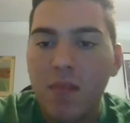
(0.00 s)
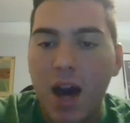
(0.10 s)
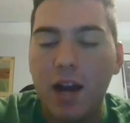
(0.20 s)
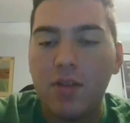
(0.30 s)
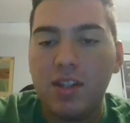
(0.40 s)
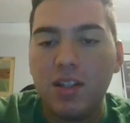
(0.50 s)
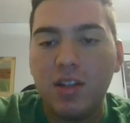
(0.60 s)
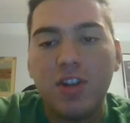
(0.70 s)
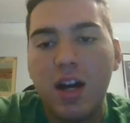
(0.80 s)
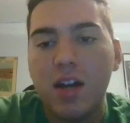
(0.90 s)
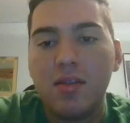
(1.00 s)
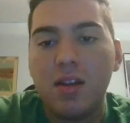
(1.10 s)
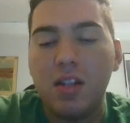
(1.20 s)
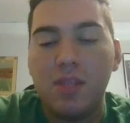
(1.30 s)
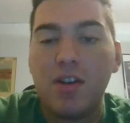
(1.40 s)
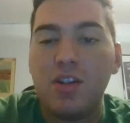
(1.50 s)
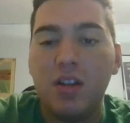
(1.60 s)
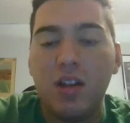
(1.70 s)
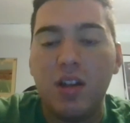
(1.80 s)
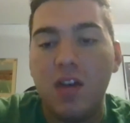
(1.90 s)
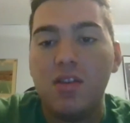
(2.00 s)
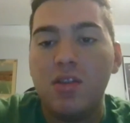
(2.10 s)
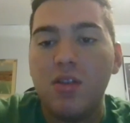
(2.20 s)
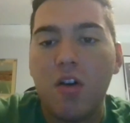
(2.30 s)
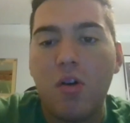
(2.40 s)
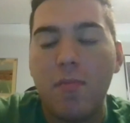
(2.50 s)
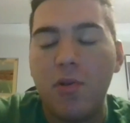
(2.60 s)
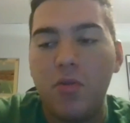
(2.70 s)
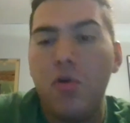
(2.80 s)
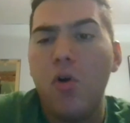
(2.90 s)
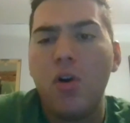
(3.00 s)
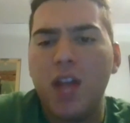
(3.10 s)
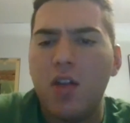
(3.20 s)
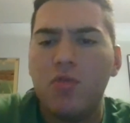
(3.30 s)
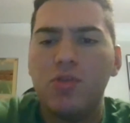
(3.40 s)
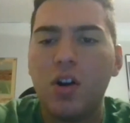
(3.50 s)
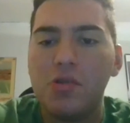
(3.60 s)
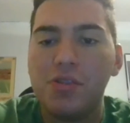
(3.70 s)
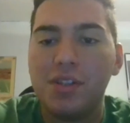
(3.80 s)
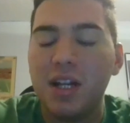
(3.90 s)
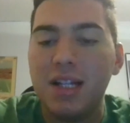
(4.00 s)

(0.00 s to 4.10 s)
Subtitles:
I don't see the Giants, especially if they still have Colt McCoy or Daniel Jones.